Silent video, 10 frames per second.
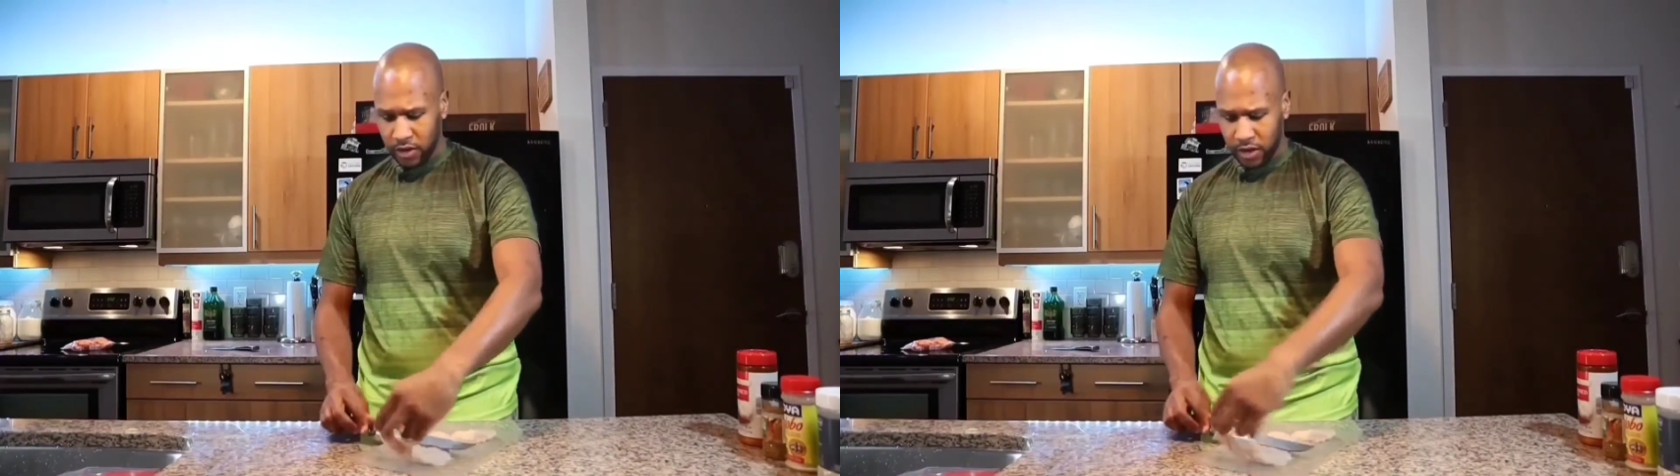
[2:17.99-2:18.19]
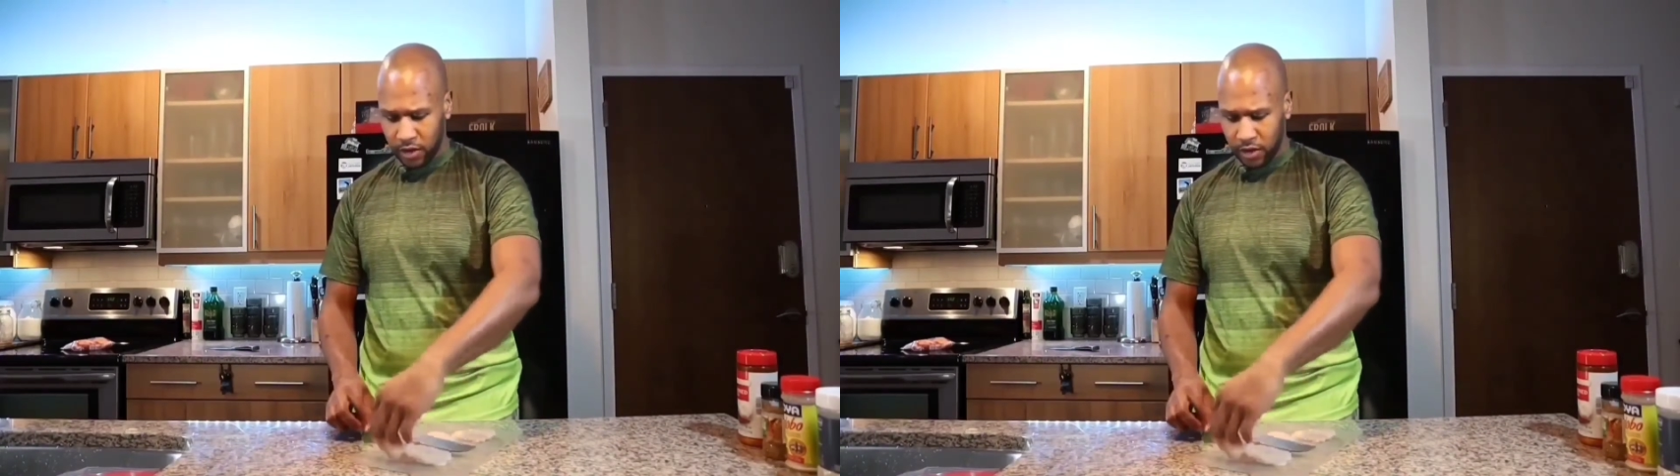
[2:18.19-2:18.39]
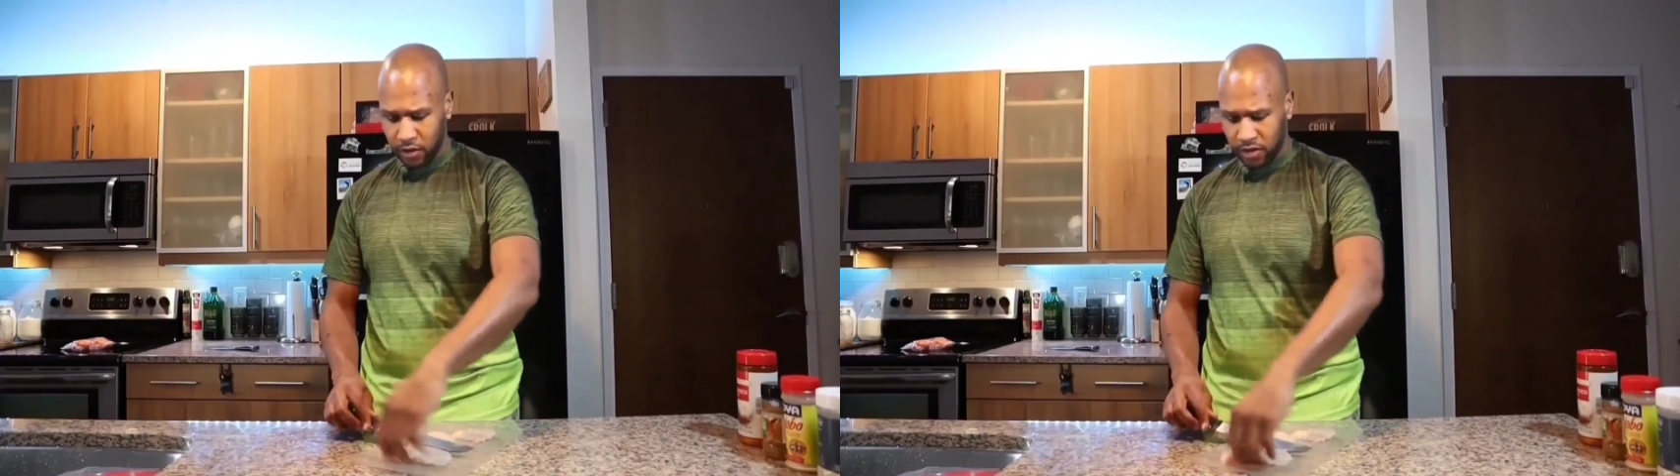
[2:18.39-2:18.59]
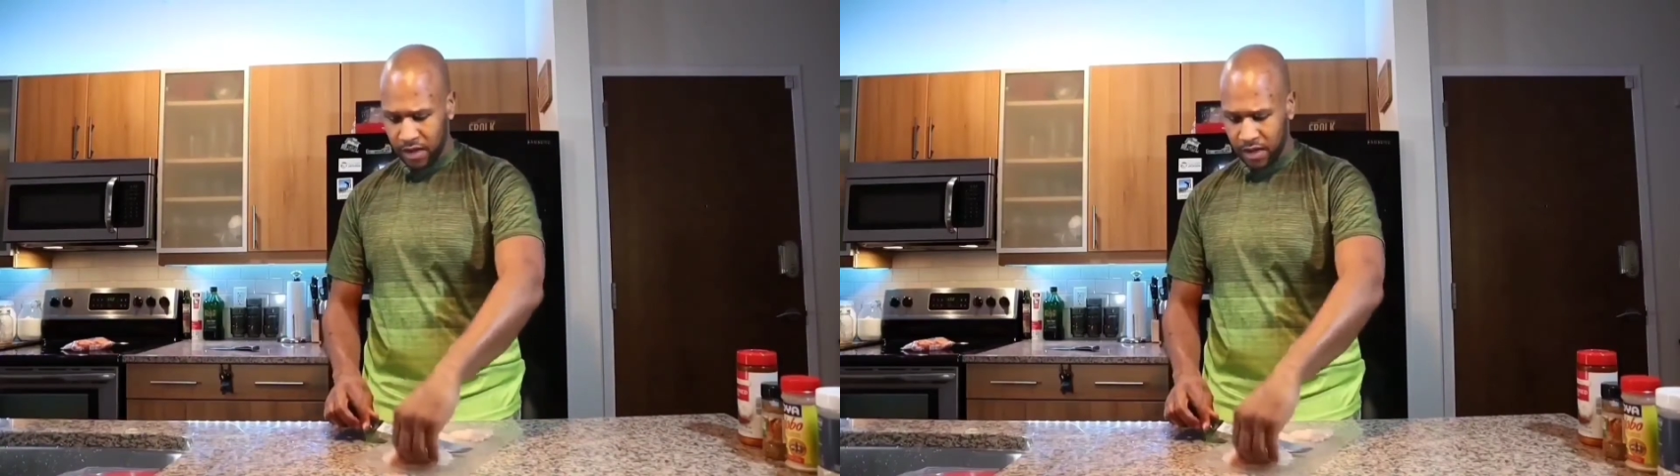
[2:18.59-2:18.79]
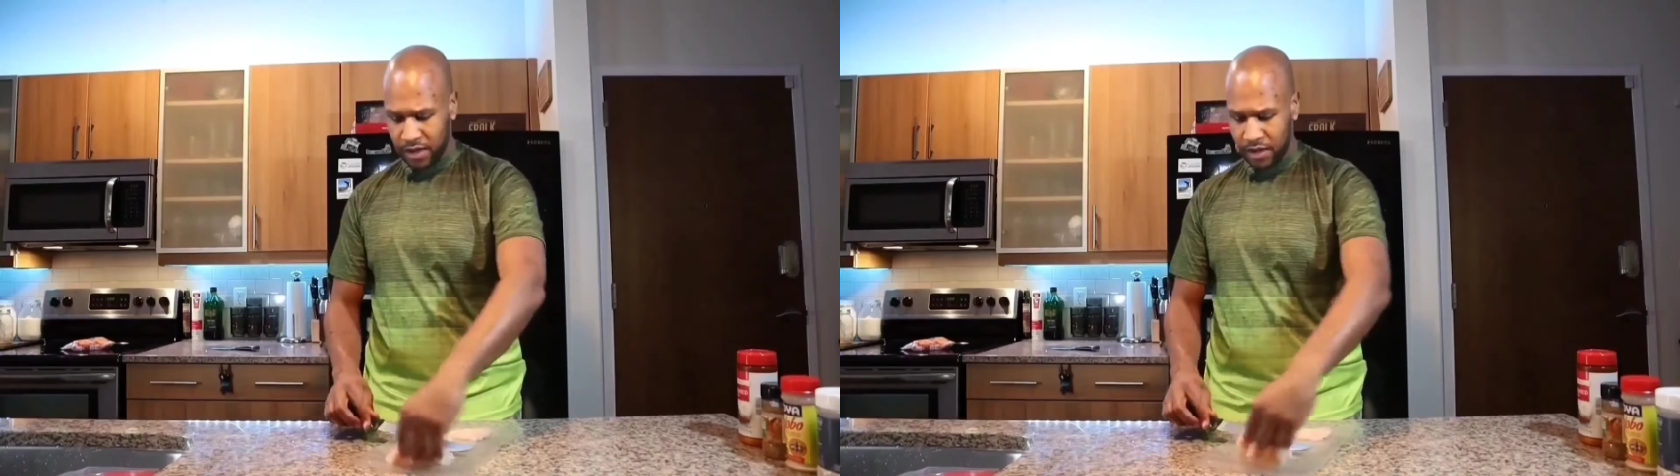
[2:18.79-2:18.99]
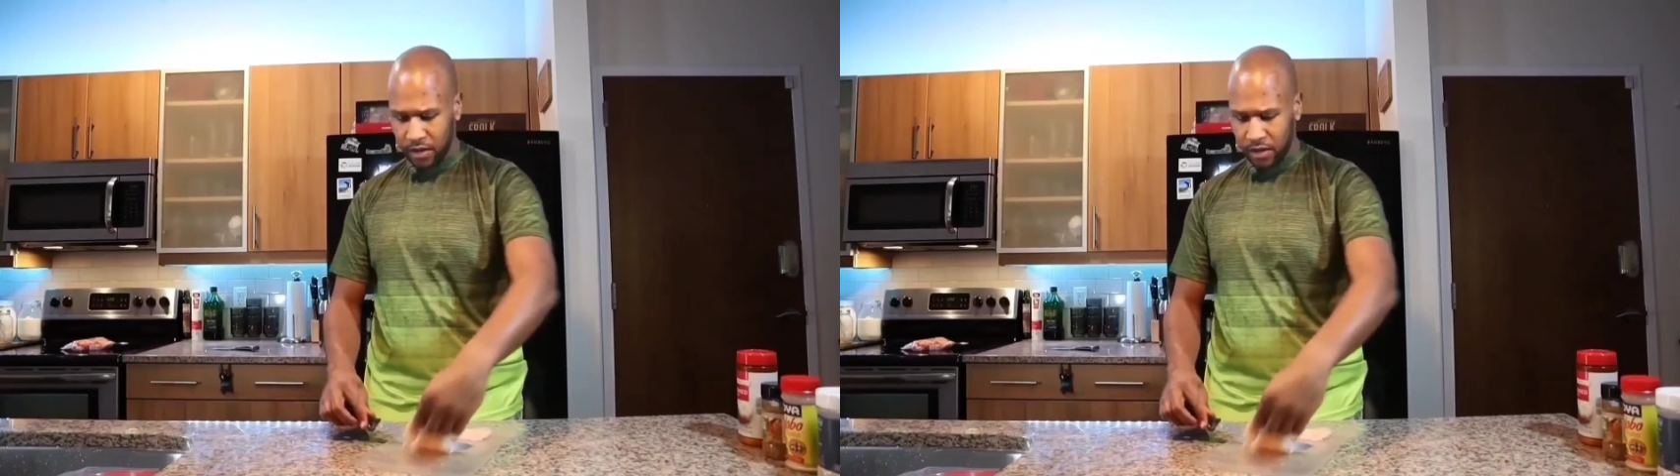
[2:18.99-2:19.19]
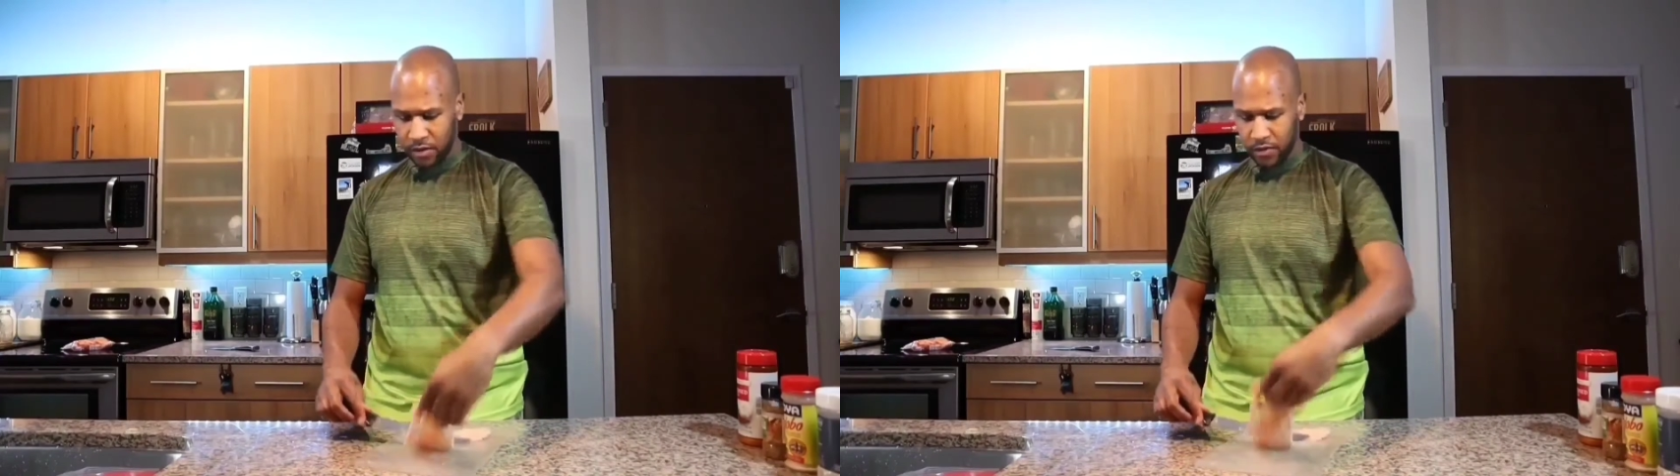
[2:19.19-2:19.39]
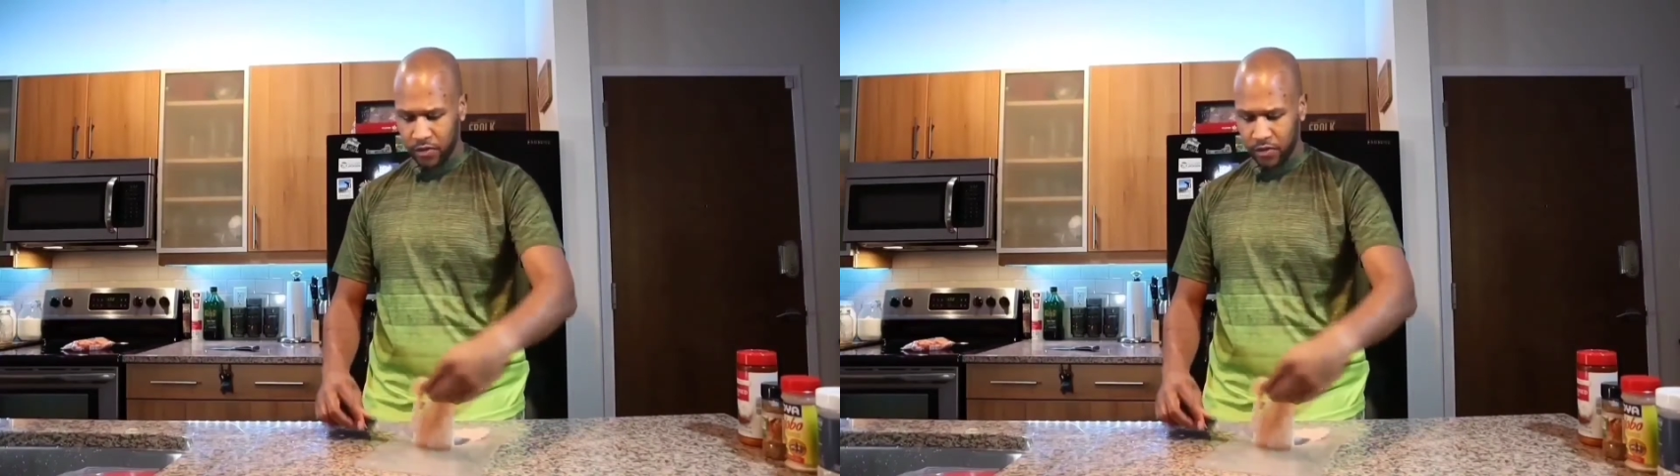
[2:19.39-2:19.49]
that there.